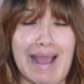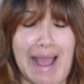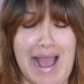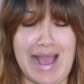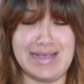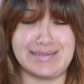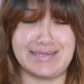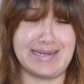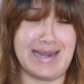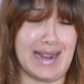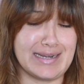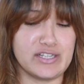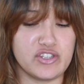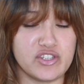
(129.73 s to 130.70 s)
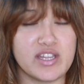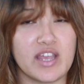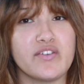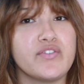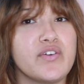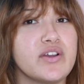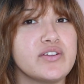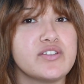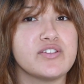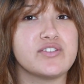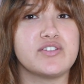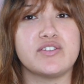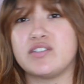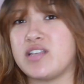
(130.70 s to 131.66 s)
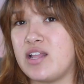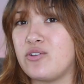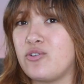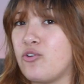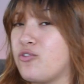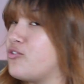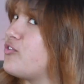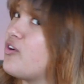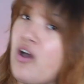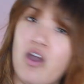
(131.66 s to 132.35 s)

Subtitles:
guys, and I need to take photos to send off